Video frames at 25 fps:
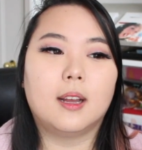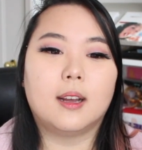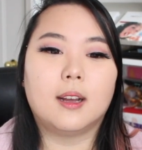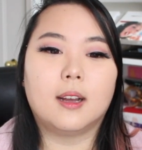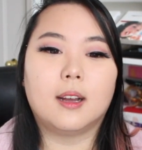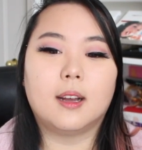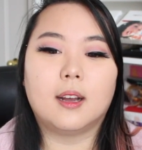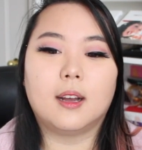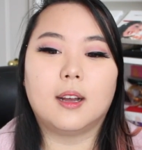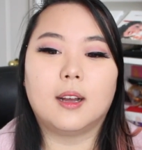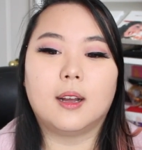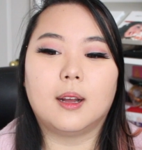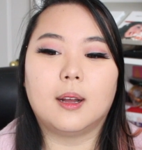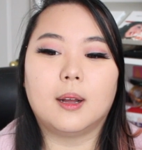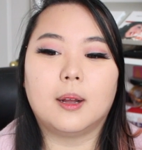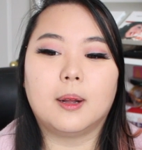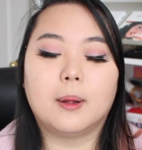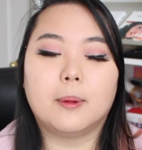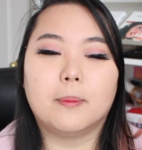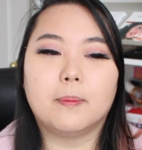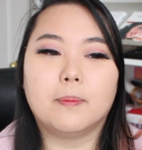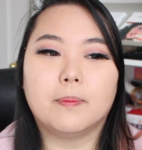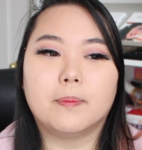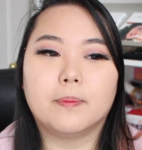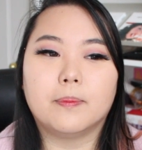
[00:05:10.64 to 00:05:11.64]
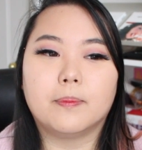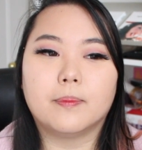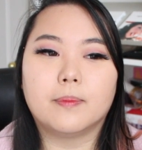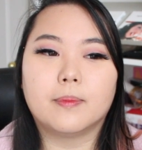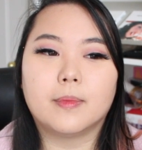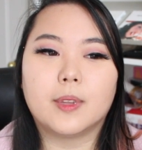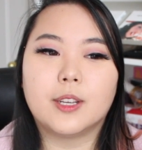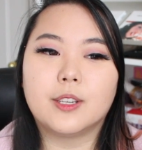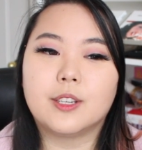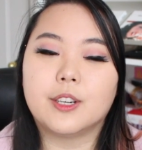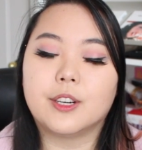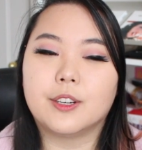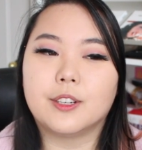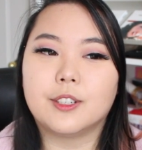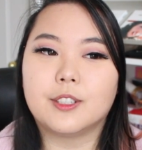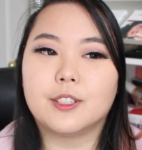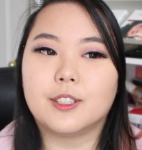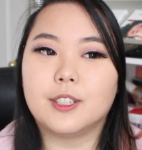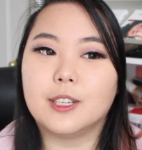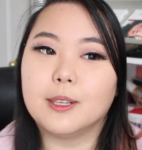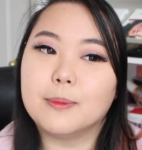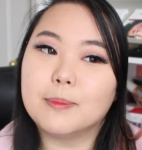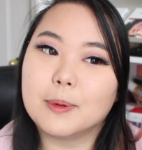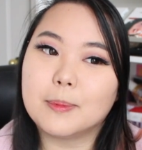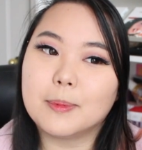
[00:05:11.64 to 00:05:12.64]
and
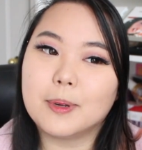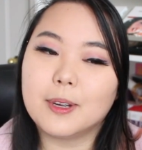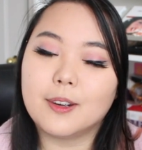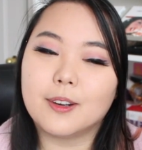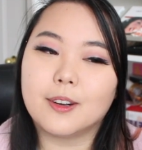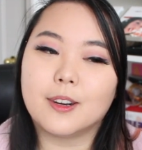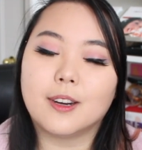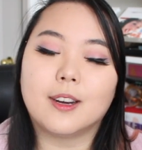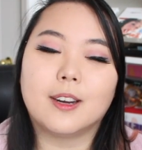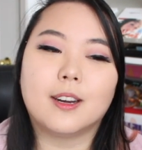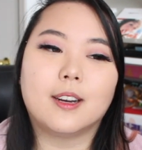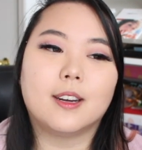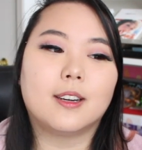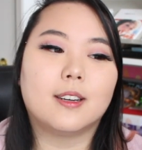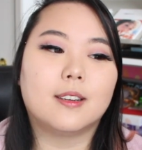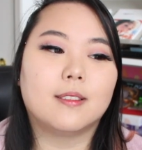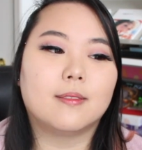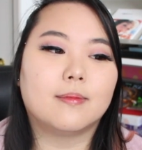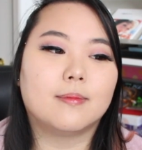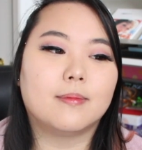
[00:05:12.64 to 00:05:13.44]
cherish deep in my heart,